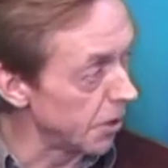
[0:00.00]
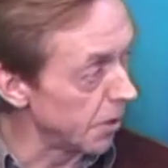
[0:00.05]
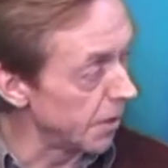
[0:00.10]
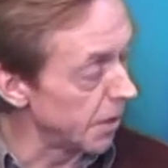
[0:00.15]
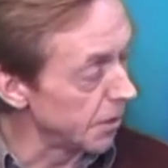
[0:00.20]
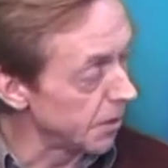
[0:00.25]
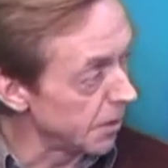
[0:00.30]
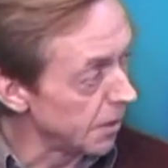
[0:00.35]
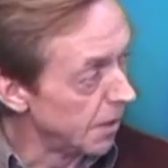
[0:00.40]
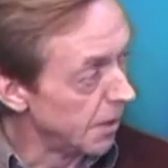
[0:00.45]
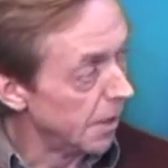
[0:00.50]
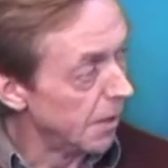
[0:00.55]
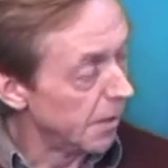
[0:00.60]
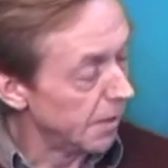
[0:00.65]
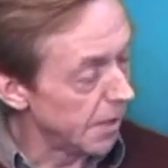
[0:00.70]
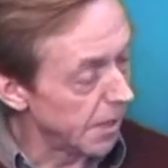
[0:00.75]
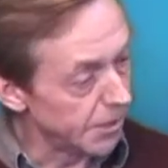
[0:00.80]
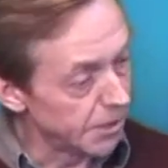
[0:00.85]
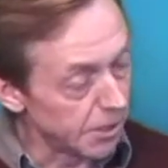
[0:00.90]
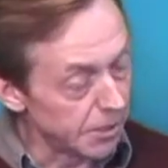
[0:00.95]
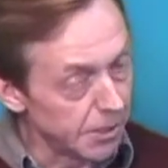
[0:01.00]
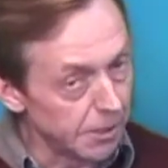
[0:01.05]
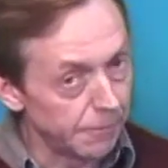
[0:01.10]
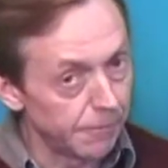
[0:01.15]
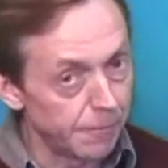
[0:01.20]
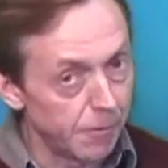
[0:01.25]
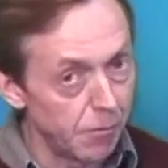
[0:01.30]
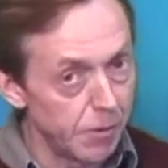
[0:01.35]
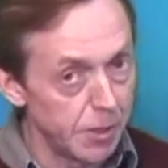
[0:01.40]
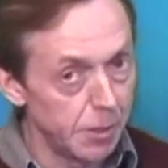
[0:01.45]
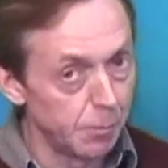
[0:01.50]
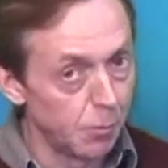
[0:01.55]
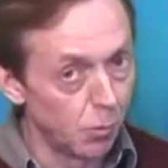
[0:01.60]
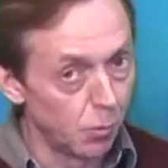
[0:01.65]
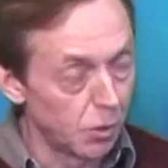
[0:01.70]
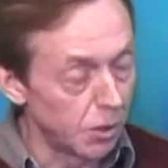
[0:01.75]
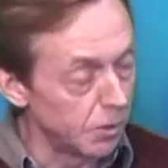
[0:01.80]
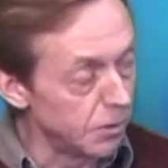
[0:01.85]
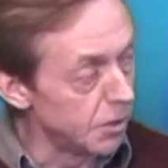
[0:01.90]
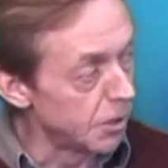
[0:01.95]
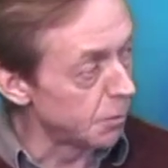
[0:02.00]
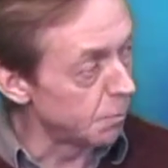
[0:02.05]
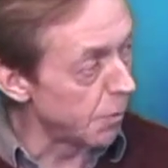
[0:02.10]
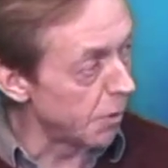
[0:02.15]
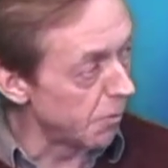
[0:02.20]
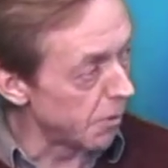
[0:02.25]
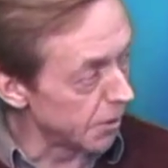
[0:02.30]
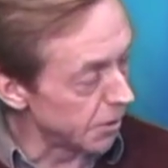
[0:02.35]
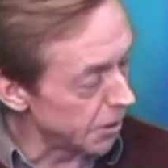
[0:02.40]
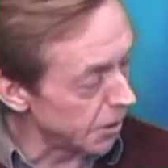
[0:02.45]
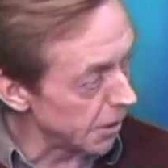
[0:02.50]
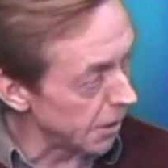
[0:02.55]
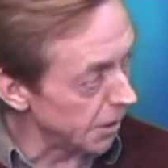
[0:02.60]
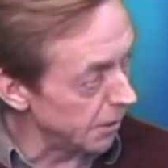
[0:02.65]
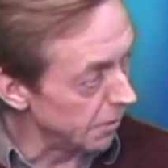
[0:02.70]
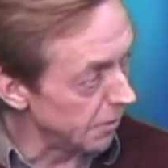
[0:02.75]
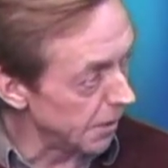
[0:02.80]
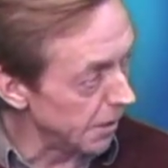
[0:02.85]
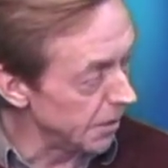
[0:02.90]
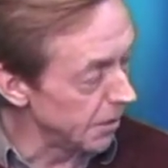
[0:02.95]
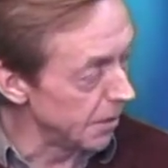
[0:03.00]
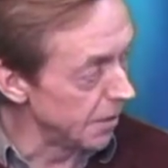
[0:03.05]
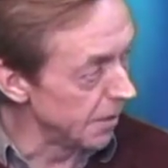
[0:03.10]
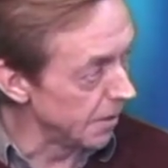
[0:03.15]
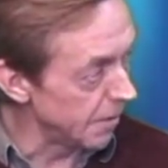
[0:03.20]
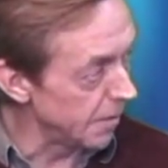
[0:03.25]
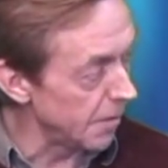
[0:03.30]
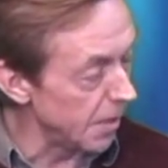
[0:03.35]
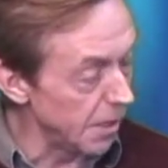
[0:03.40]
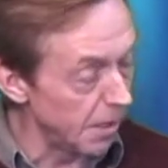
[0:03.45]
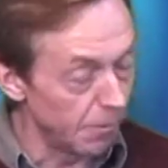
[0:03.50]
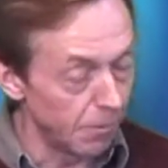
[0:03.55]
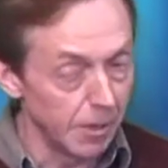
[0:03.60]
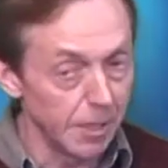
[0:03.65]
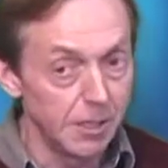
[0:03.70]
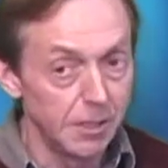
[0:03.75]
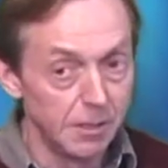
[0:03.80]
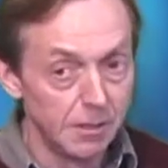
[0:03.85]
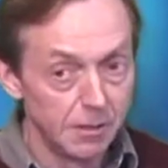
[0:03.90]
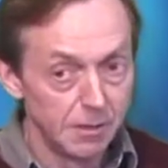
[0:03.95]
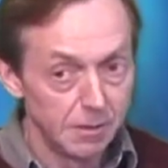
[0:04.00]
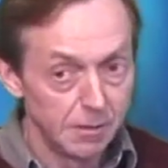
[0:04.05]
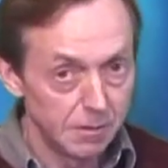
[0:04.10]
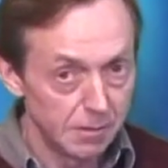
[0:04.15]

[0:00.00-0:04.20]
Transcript: So there's a definable conspiracy. It isn't theory.